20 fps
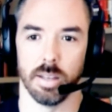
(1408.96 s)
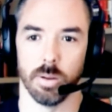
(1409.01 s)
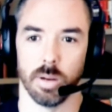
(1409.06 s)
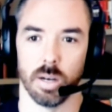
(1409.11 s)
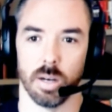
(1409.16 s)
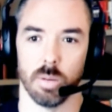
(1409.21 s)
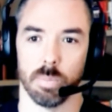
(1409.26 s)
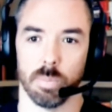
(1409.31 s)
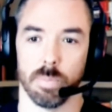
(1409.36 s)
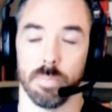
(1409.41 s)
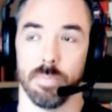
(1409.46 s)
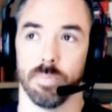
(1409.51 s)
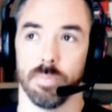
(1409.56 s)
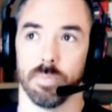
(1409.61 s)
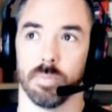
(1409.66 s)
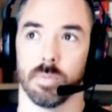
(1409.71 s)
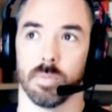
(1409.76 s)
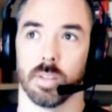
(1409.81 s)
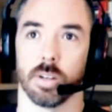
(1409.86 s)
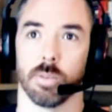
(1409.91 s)

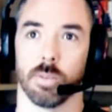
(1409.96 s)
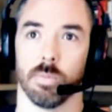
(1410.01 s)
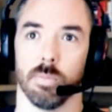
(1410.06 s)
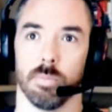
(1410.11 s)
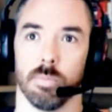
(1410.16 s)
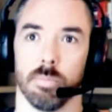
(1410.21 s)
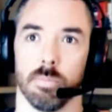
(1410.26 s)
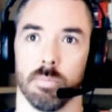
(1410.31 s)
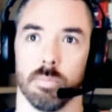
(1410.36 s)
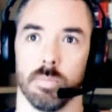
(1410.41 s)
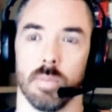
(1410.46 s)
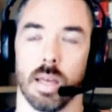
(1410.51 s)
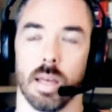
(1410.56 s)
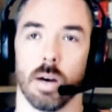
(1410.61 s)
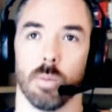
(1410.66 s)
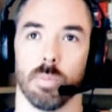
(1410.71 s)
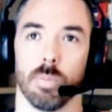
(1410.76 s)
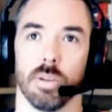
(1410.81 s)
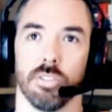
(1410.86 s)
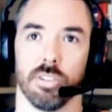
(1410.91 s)

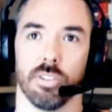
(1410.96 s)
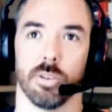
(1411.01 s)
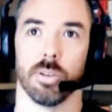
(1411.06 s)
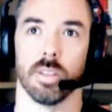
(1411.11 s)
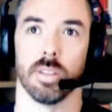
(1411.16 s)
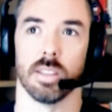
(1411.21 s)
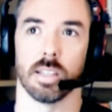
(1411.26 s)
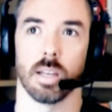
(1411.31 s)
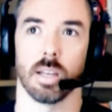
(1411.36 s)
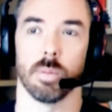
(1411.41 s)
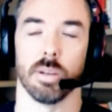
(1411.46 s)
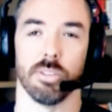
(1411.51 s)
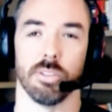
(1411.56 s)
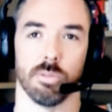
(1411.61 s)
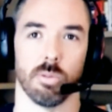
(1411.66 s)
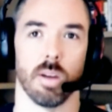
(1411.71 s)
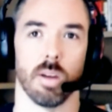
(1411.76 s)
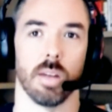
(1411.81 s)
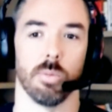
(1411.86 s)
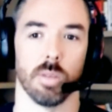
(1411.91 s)
help ensure that the company's
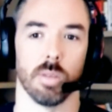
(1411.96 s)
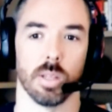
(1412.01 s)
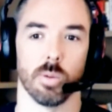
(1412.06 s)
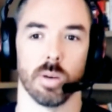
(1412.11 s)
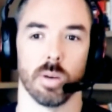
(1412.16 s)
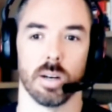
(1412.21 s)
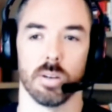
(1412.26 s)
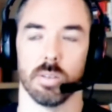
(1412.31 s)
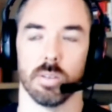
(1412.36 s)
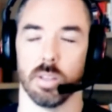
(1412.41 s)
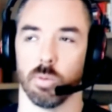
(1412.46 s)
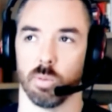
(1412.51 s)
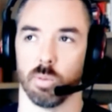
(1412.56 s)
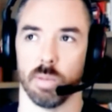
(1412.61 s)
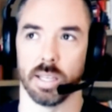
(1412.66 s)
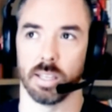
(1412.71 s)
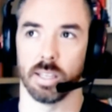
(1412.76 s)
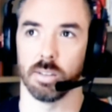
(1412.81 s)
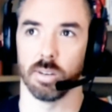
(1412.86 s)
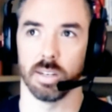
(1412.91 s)
run really well and that we're
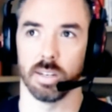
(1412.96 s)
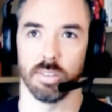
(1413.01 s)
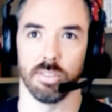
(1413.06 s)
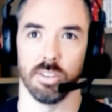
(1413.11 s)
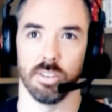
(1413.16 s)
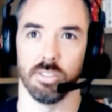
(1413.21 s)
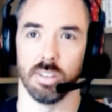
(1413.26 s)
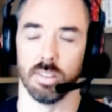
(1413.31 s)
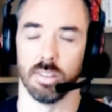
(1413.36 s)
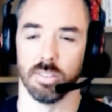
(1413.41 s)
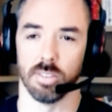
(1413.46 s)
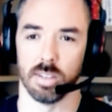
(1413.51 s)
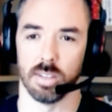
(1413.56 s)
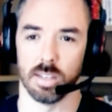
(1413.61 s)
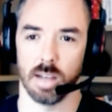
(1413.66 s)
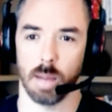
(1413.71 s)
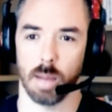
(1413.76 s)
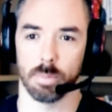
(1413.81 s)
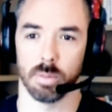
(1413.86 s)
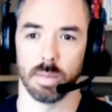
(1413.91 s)
making great decisions and
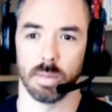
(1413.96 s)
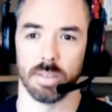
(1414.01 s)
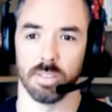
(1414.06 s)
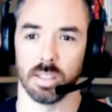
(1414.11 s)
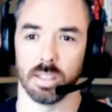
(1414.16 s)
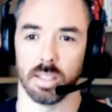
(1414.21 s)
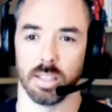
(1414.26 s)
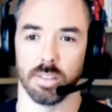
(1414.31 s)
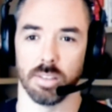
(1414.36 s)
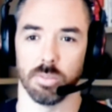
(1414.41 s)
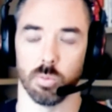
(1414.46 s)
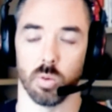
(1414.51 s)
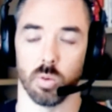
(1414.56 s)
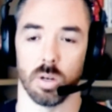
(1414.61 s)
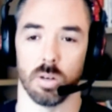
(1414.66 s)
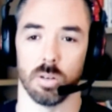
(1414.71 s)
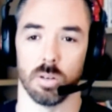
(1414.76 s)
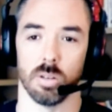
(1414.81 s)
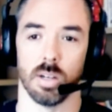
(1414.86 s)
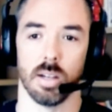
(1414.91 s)
optimizing things
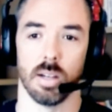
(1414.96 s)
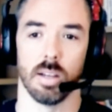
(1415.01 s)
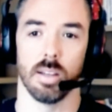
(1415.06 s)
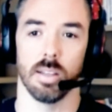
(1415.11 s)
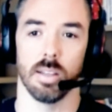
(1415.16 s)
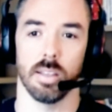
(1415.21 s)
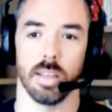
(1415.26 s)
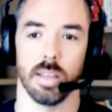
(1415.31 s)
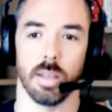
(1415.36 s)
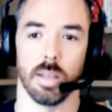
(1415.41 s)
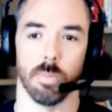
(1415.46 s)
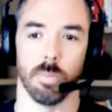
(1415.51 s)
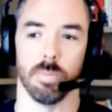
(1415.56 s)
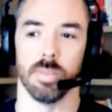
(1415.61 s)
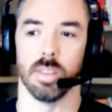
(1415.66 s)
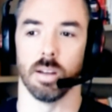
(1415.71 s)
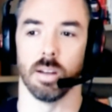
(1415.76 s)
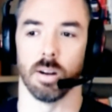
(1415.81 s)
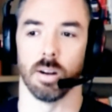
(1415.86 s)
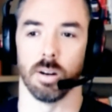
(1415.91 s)
while,
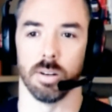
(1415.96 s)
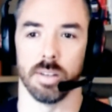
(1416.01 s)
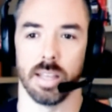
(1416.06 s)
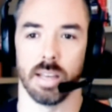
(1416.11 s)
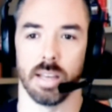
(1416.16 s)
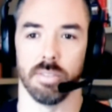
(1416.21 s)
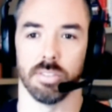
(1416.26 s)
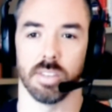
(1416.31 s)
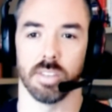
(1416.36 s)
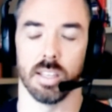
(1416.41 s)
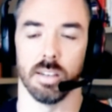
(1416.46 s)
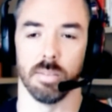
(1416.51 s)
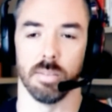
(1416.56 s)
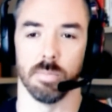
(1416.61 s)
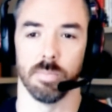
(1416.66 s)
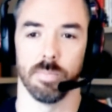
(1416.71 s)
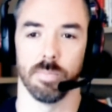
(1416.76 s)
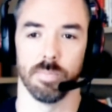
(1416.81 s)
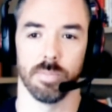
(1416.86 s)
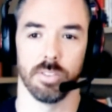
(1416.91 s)
our devs can
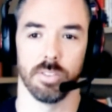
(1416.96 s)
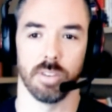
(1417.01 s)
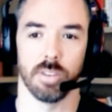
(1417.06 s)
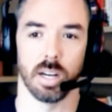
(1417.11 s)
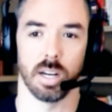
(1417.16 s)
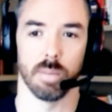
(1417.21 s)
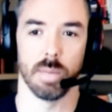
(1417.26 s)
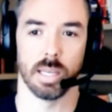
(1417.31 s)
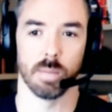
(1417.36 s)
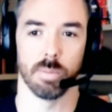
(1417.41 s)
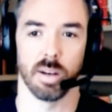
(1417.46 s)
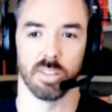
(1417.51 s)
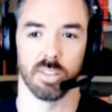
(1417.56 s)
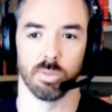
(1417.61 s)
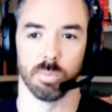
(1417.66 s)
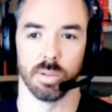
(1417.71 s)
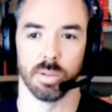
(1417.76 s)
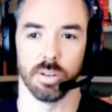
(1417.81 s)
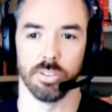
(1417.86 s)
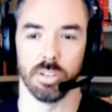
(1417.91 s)
try to make
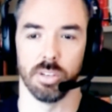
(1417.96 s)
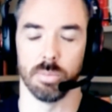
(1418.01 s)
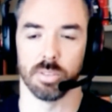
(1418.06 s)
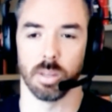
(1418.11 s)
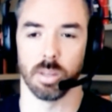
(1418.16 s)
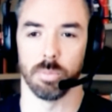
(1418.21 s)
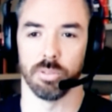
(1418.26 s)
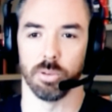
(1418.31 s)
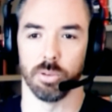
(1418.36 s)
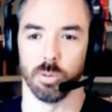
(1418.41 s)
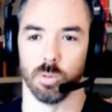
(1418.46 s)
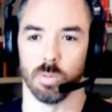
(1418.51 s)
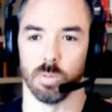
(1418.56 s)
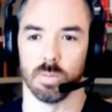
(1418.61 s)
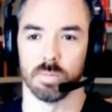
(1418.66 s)
impossible player dreams come true.